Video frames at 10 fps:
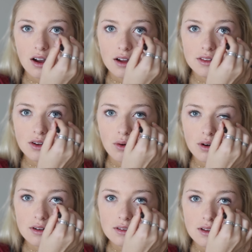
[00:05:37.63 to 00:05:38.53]
caught in the
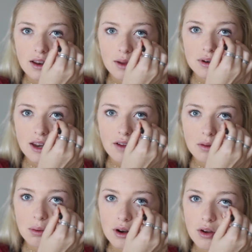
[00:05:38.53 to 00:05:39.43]
corners and I would
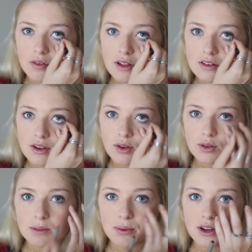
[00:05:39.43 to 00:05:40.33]
never put it over there so I'd
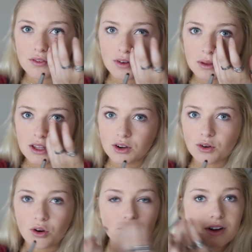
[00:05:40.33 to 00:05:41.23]
only put it from here
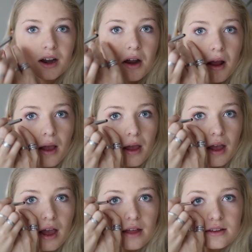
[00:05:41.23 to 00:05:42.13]
over
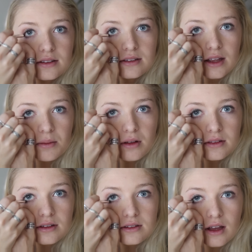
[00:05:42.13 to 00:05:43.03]
and then same on
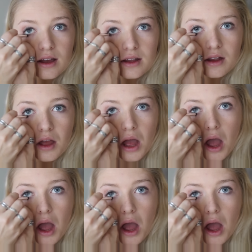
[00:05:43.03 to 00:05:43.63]
this side.